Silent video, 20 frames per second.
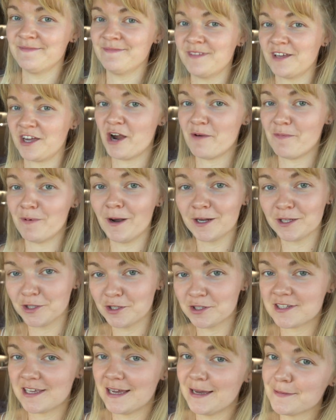The car park
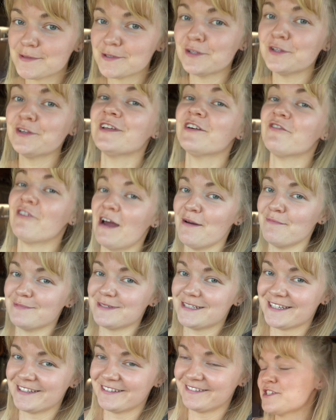looks absolutely
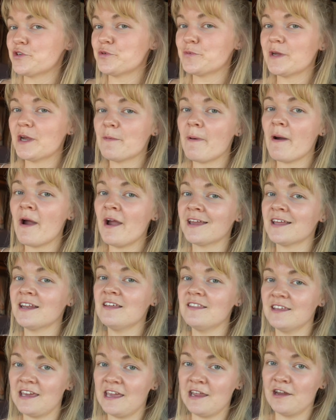rammed. So we are parking
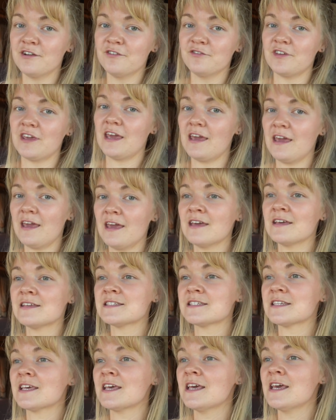at the Cairn of Gate
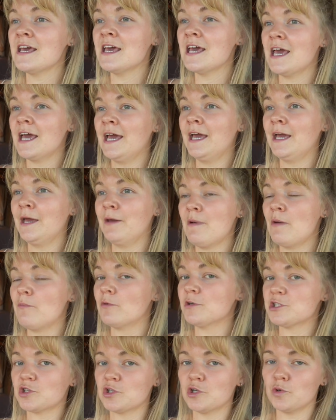um, and
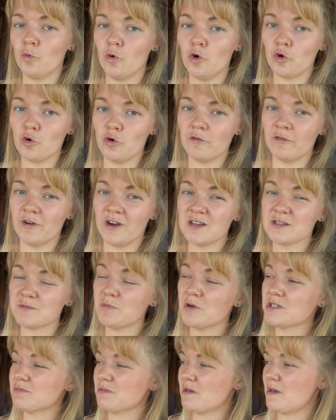we're just going to walk over. It's
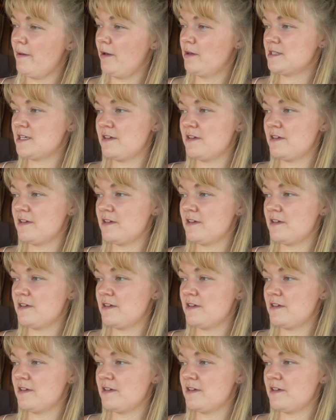possibly about a